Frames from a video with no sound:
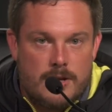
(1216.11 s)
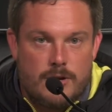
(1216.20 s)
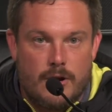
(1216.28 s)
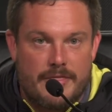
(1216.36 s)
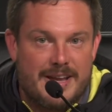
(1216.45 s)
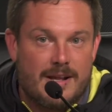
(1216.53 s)
You
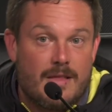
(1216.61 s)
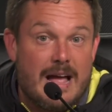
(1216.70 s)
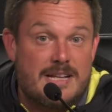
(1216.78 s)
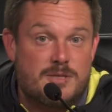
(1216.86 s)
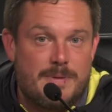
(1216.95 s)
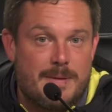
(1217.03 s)
know, I think a
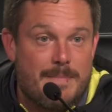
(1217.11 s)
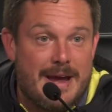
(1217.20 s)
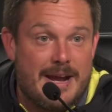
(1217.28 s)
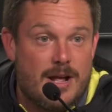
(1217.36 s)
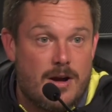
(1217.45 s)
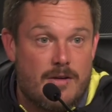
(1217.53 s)
lot's been
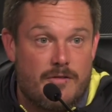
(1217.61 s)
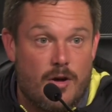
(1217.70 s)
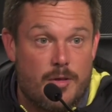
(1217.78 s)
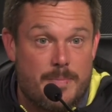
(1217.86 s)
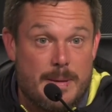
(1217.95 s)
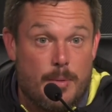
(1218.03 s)
made of
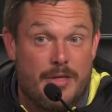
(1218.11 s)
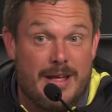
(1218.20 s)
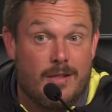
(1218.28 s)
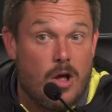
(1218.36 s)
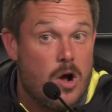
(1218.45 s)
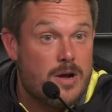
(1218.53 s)
all the people they
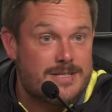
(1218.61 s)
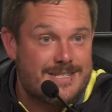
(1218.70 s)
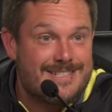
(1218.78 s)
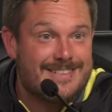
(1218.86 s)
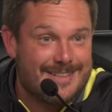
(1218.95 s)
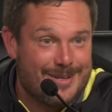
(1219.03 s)

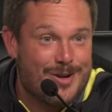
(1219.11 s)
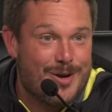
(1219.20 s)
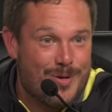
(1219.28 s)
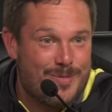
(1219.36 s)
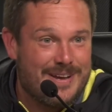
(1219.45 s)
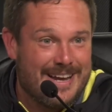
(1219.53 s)
lost, you
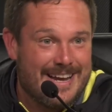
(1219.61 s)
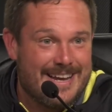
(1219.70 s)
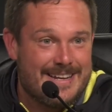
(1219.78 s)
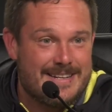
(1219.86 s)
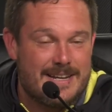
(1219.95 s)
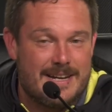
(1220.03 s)
know,
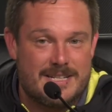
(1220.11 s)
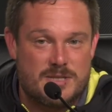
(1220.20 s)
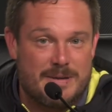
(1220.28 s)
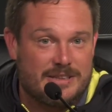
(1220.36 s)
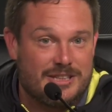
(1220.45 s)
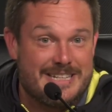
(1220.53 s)
and
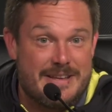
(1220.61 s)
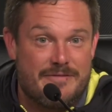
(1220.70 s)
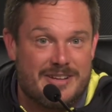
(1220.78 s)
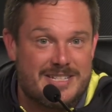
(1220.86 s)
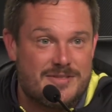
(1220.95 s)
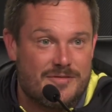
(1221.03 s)
especially
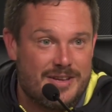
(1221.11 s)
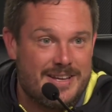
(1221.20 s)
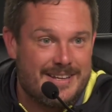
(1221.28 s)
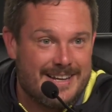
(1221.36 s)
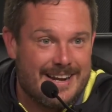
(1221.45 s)
defensively.